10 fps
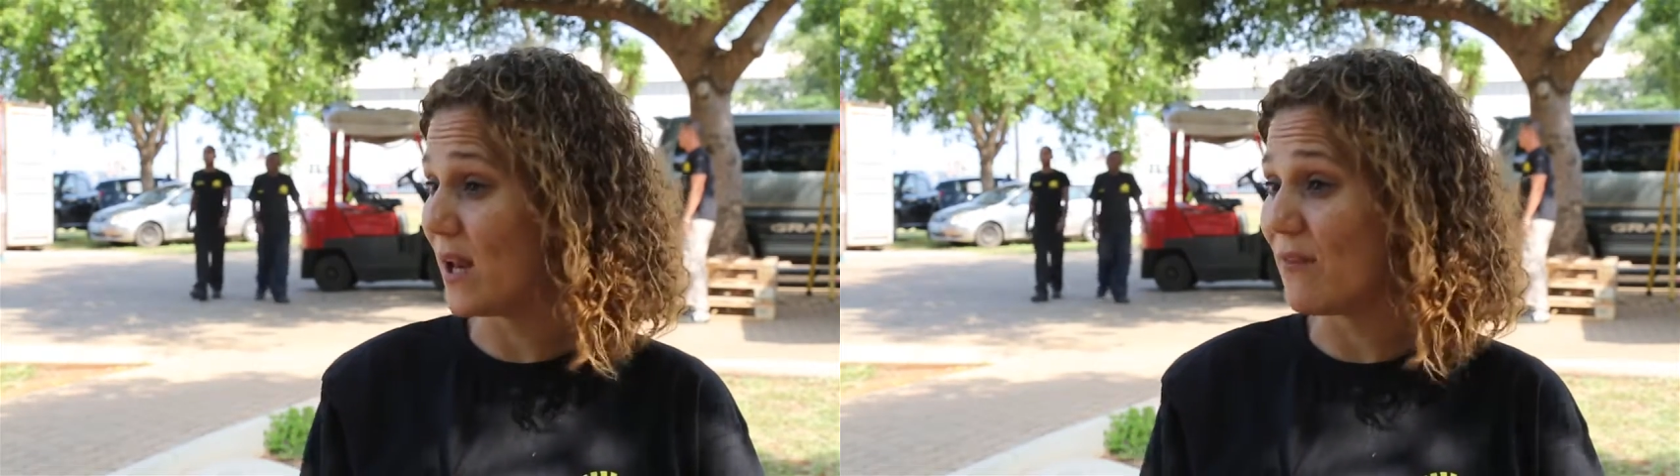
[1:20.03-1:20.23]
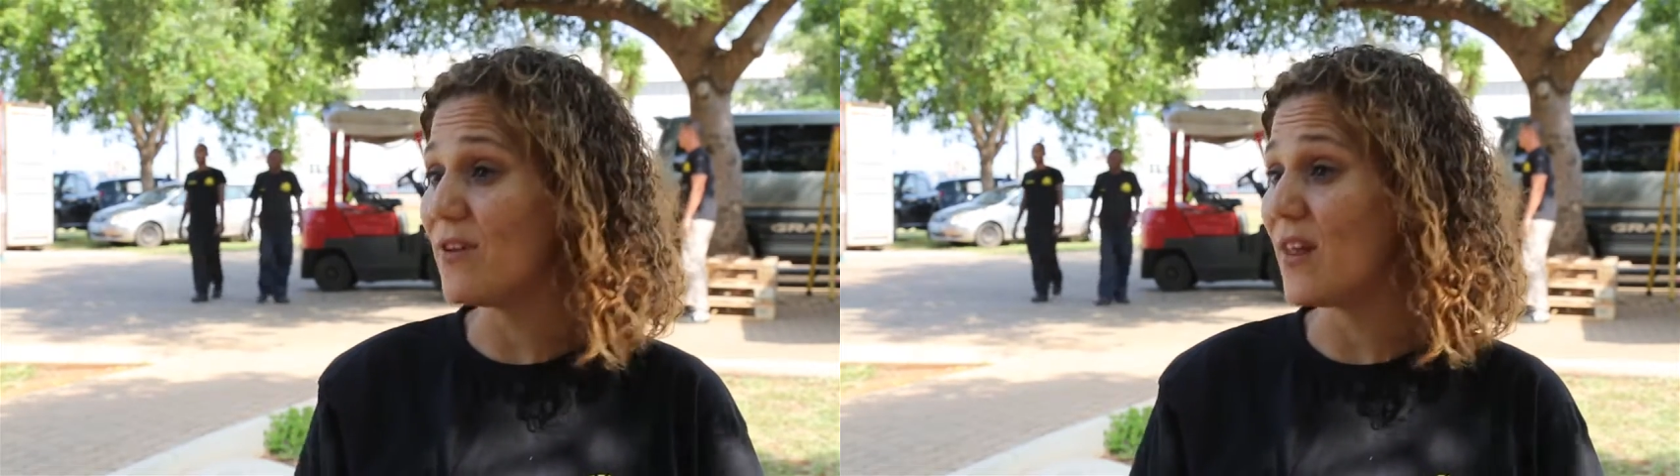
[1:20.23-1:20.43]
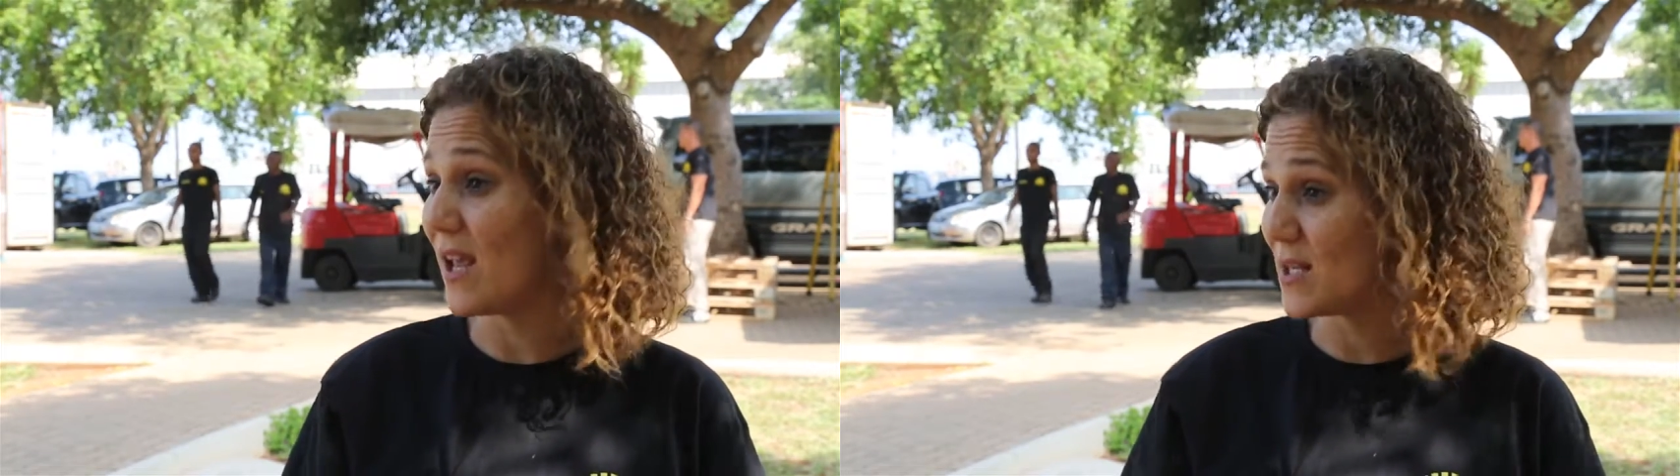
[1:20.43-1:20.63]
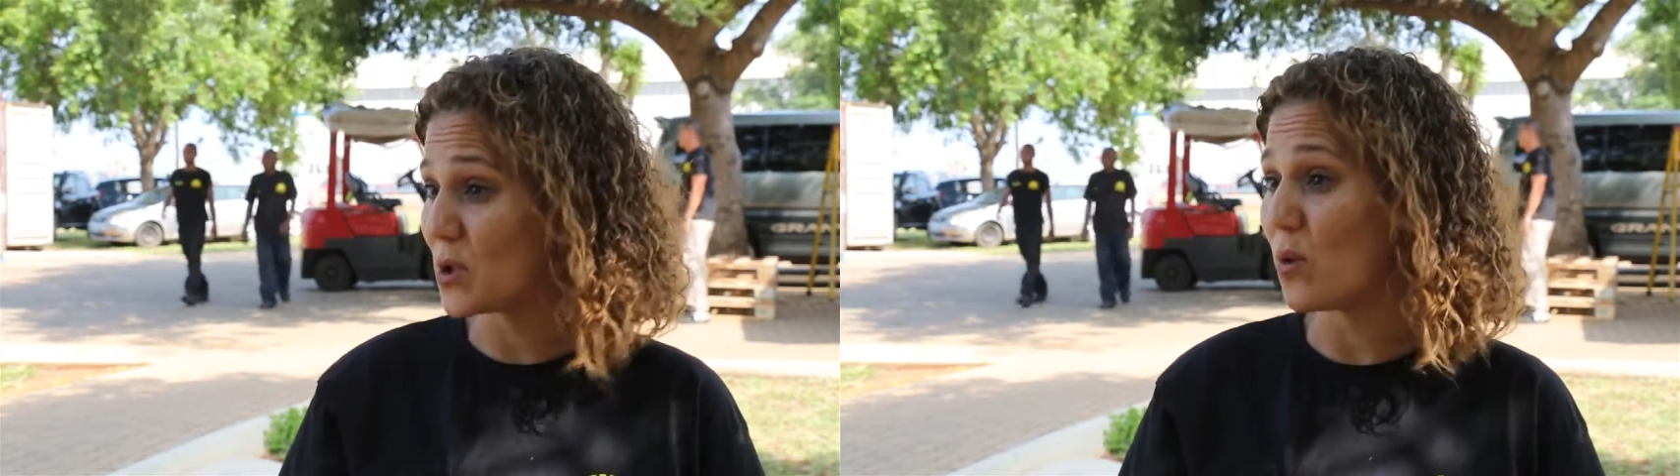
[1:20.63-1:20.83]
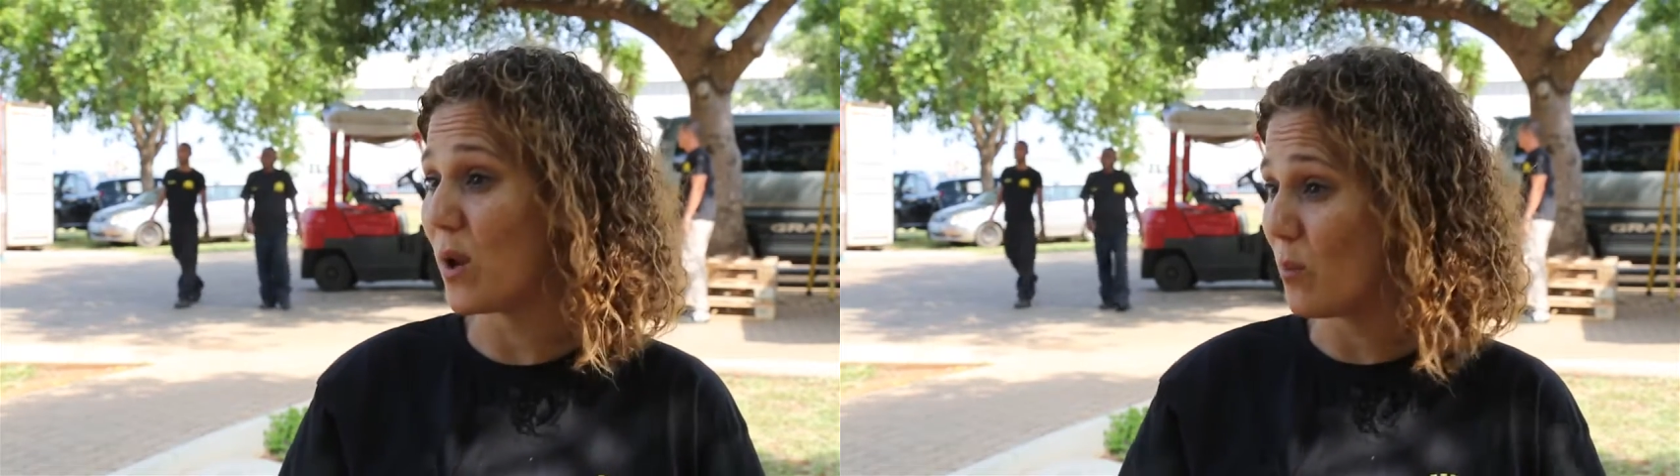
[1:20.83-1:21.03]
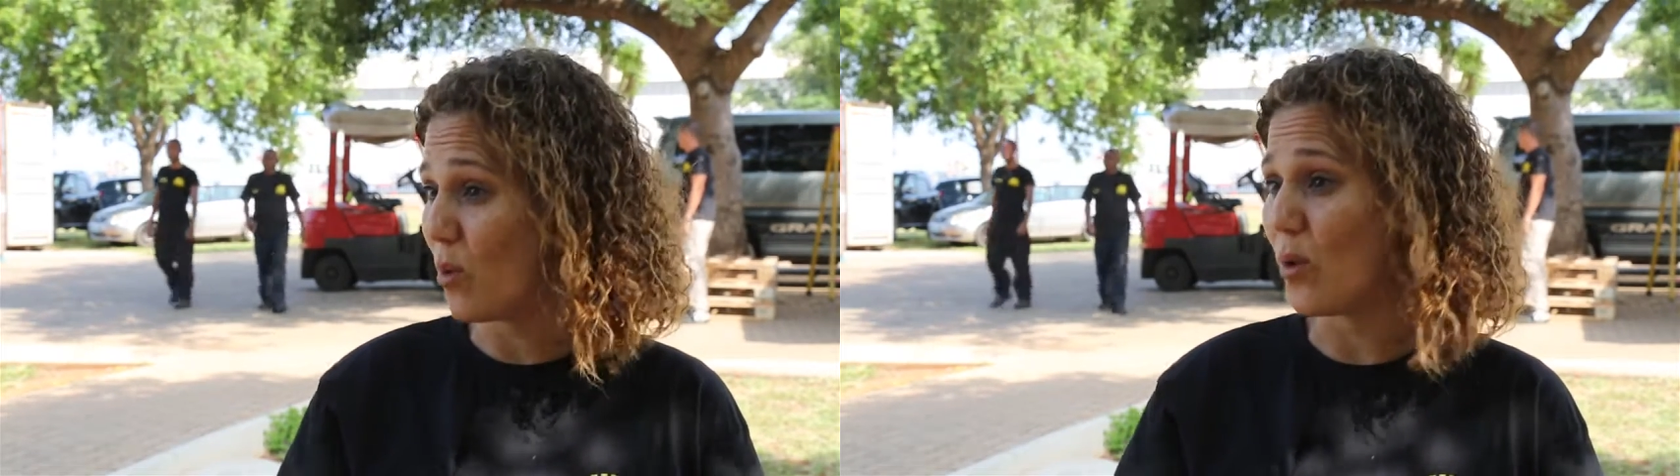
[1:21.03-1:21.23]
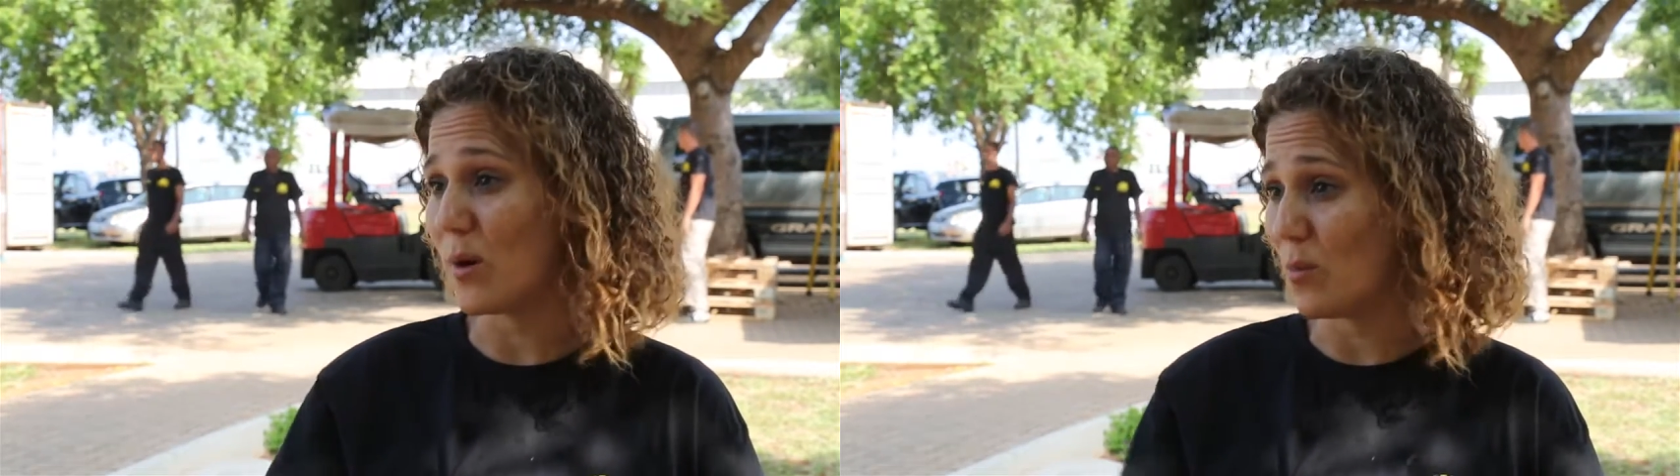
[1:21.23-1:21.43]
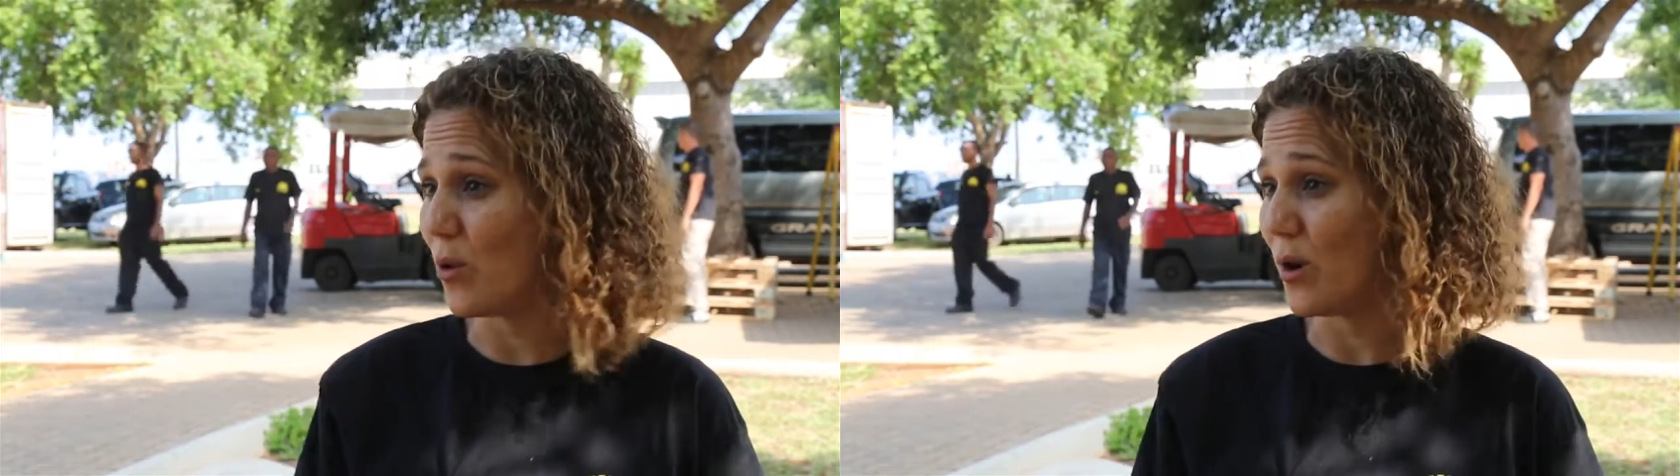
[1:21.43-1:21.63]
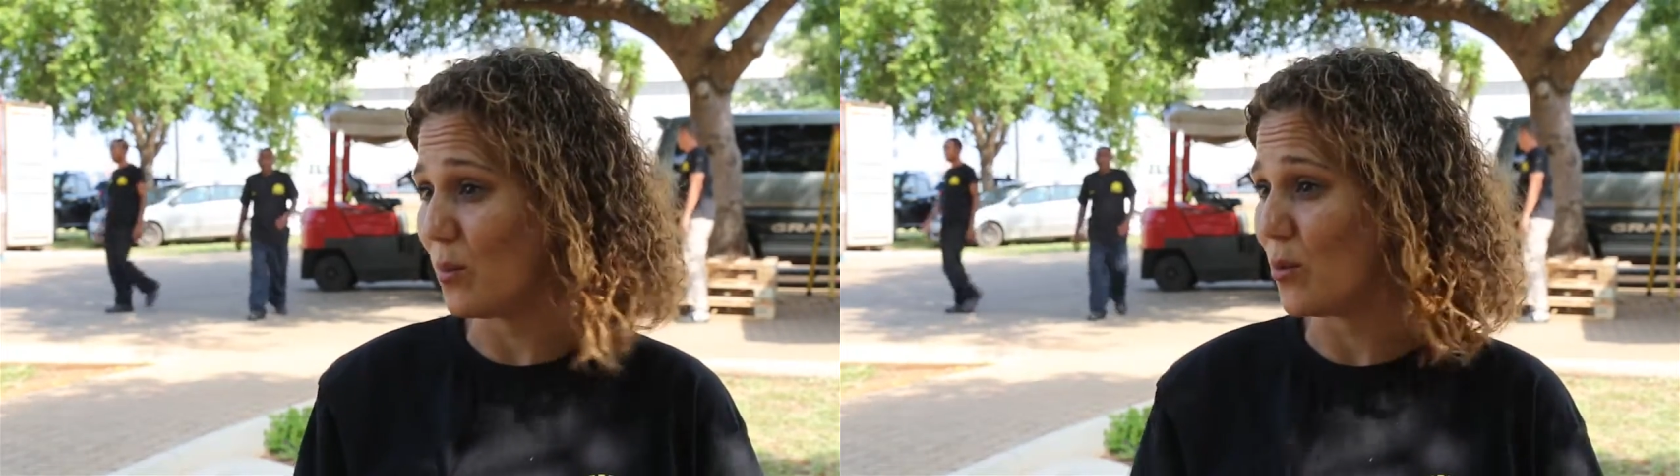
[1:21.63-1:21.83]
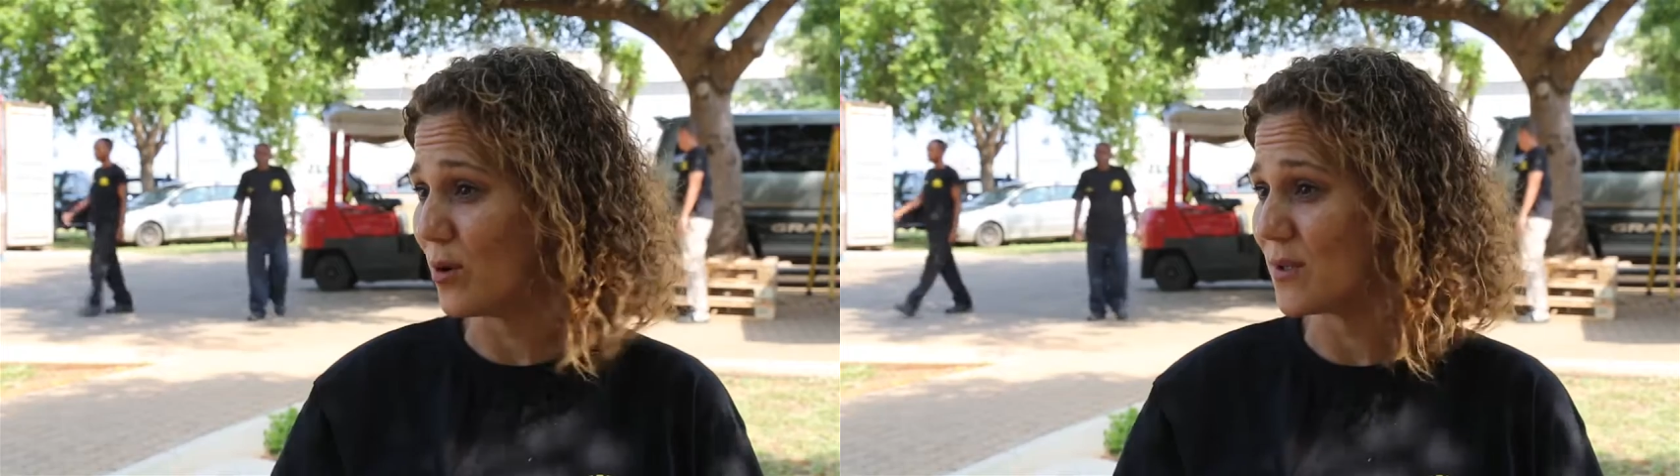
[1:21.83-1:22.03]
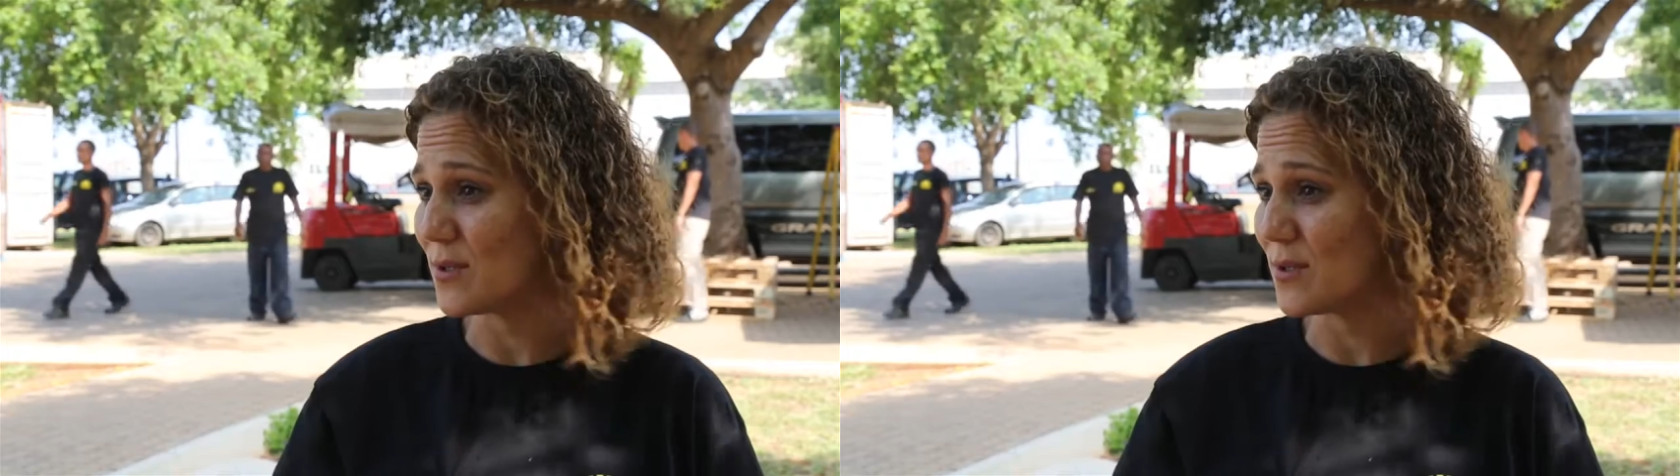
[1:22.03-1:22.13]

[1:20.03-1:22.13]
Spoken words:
and every day it's growing more and more and more.